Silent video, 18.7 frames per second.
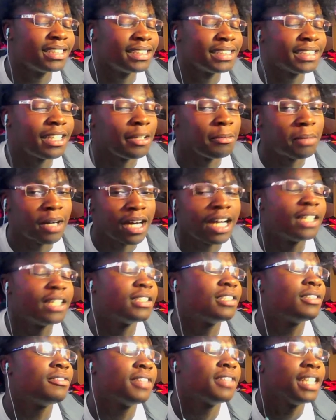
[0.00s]
Stay
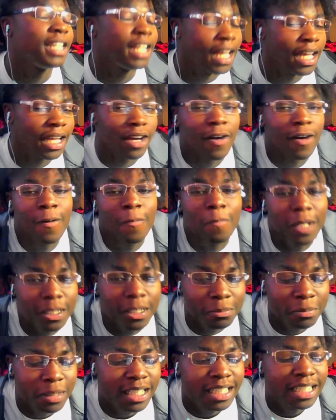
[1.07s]
positive. And like always,
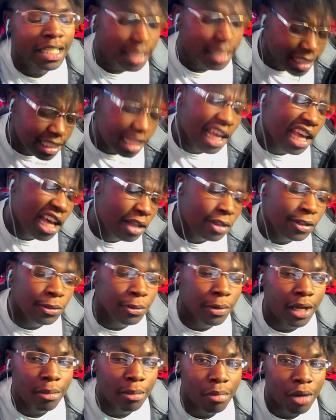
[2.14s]
man, stay out the
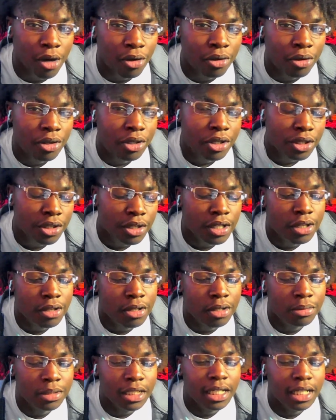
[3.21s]
way, bro. You dig what
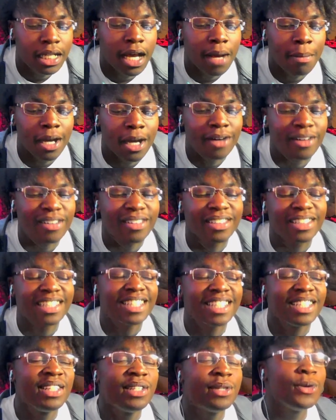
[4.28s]
I'm saying? I'm out.
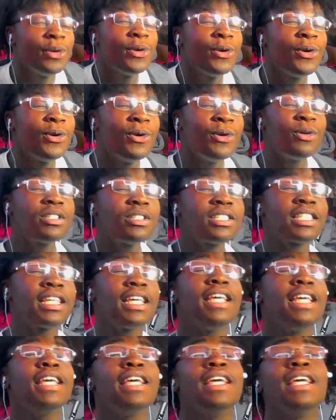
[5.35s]

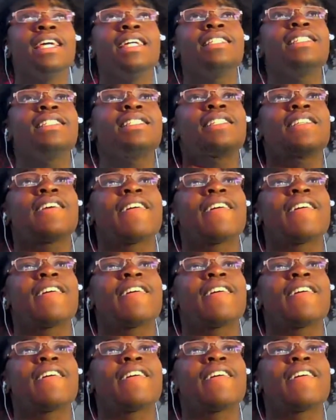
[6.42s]
Deuces.